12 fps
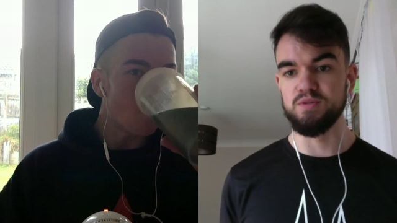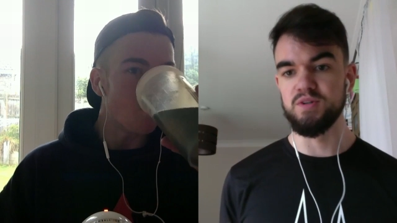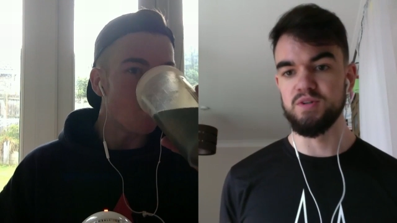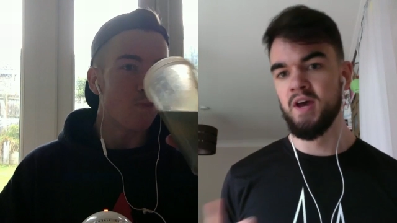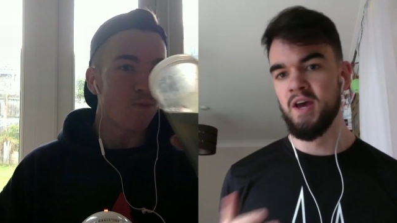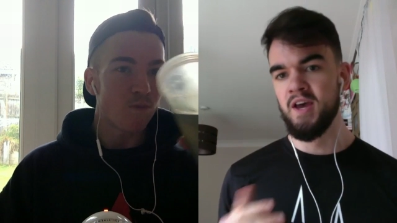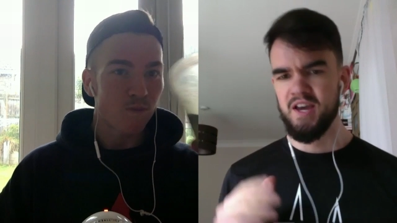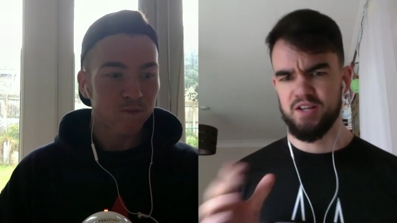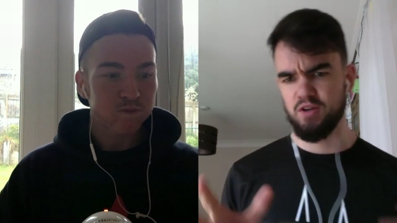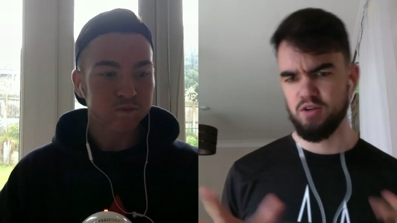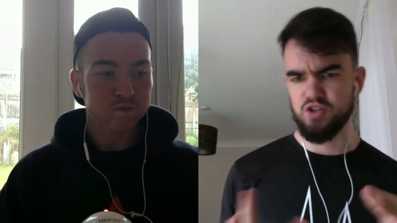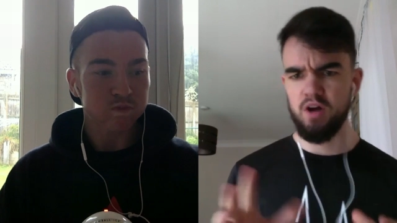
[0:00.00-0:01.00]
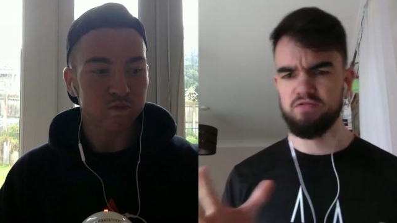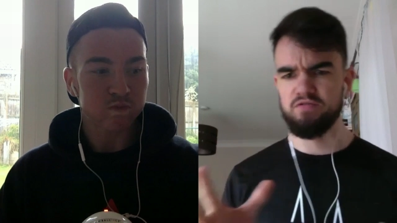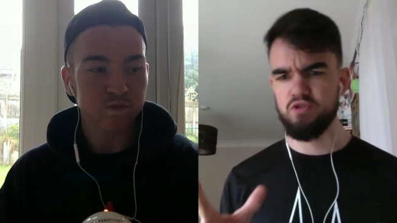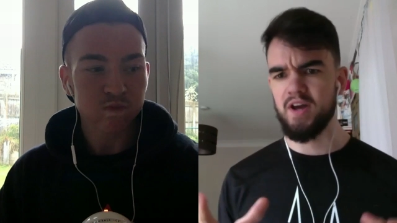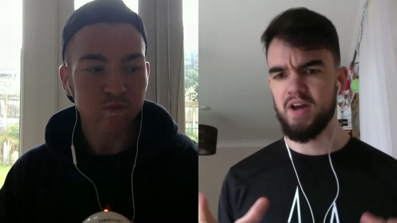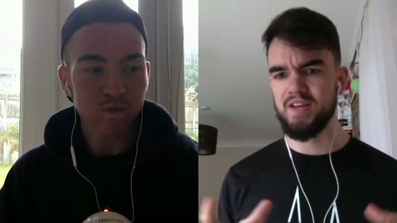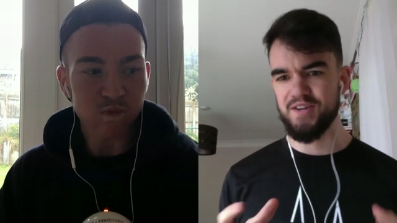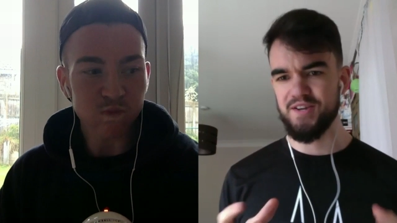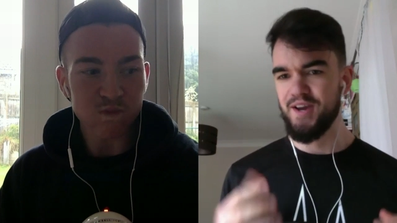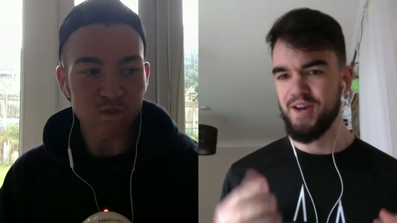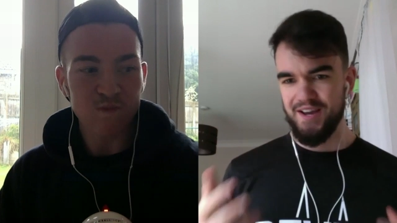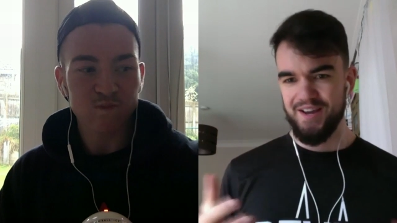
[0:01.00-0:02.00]
Speaker 1: because mm. I was kind of trying to
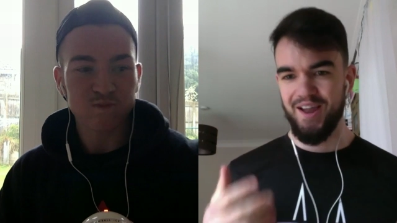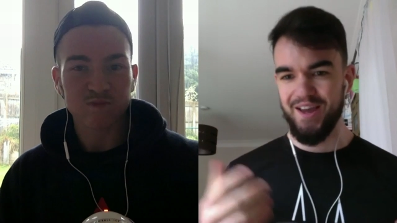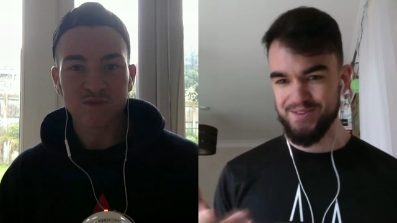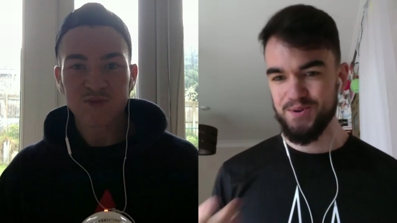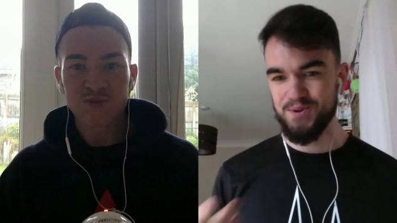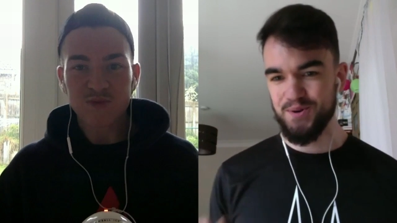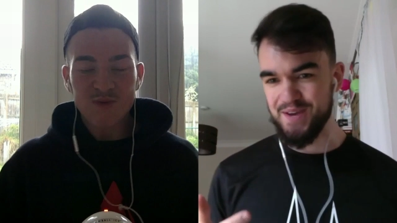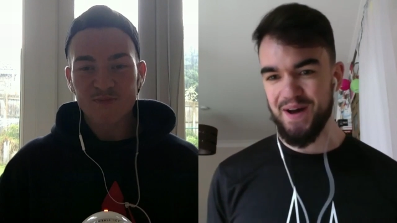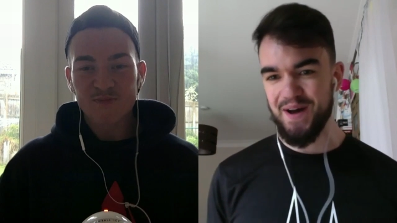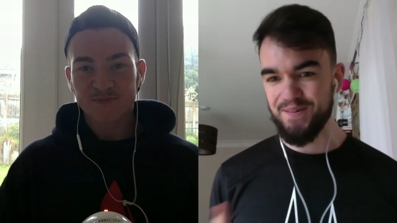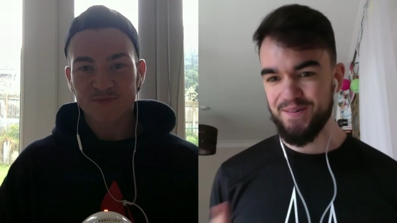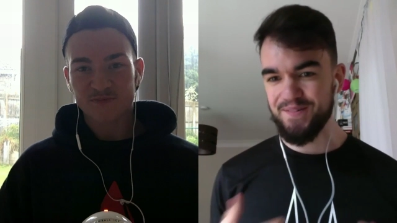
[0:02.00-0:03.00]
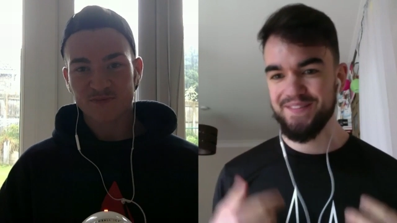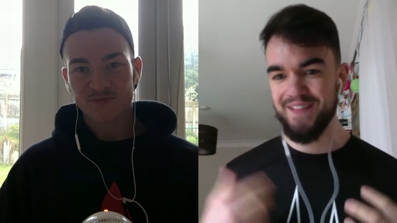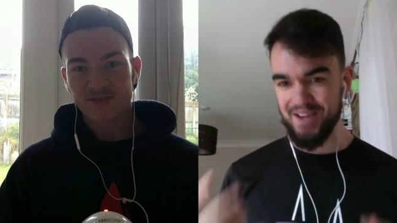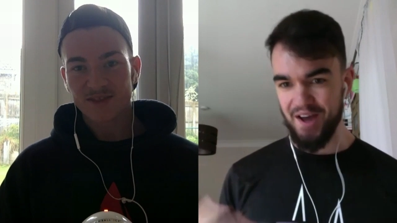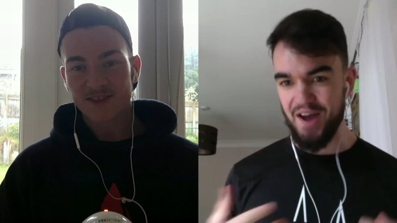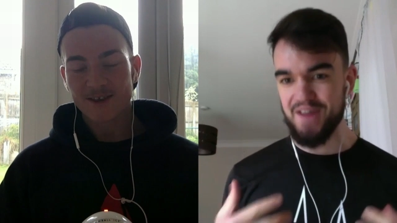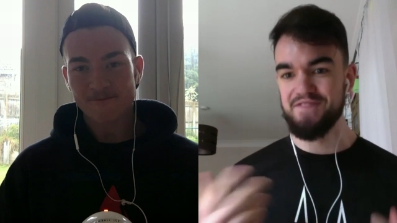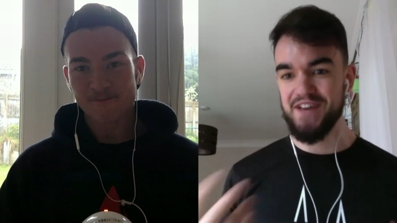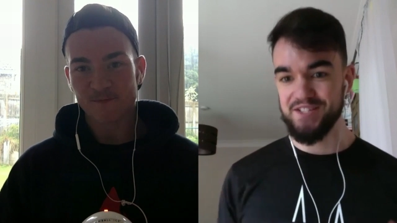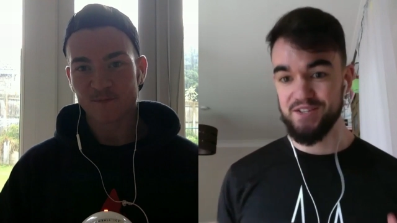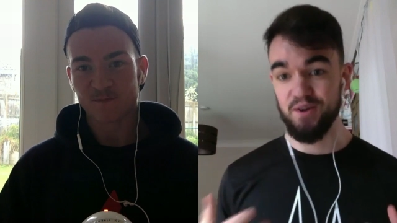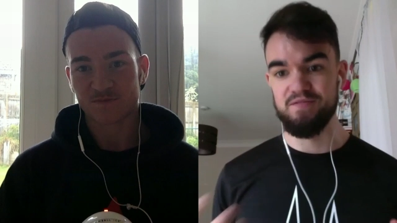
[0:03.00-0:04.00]
like you're talking about like I invest a
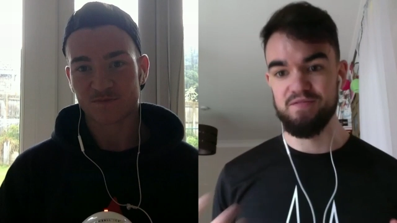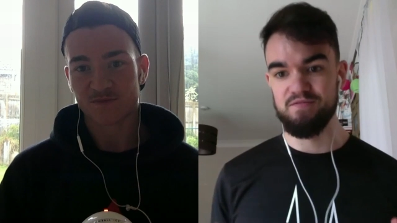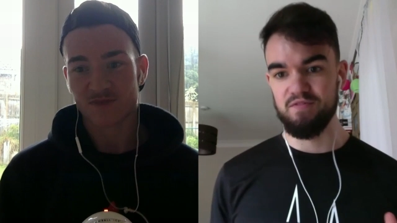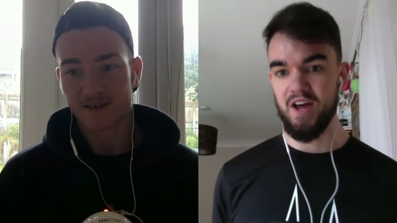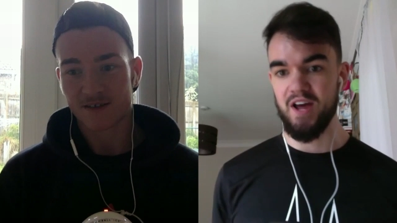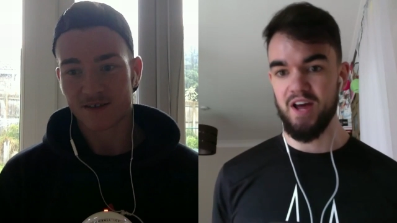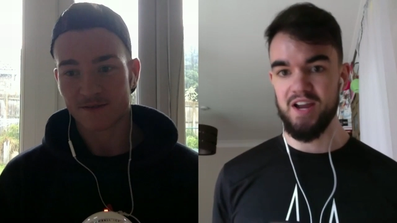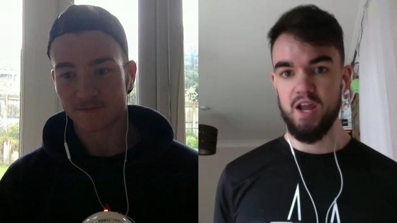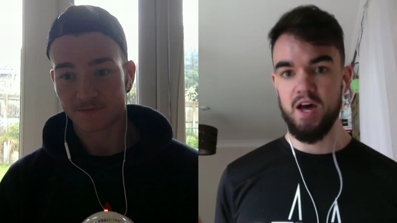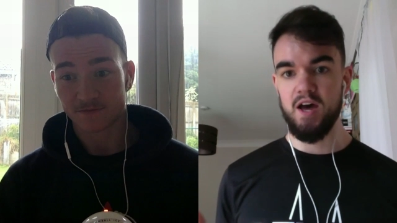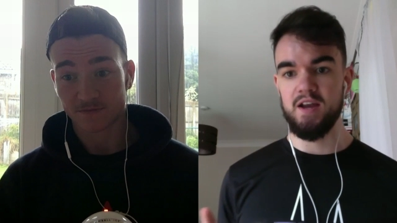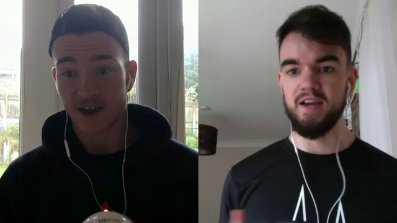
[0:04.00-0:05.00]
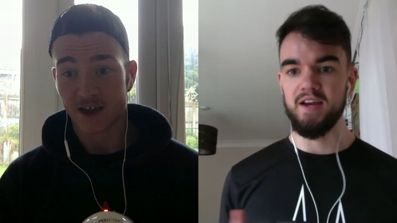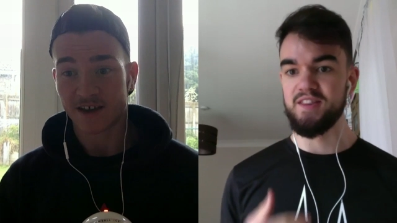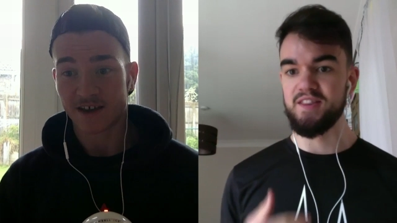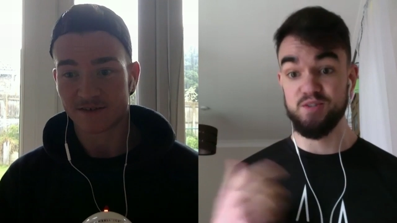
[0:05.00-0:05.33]
lot in like learning and this yeah.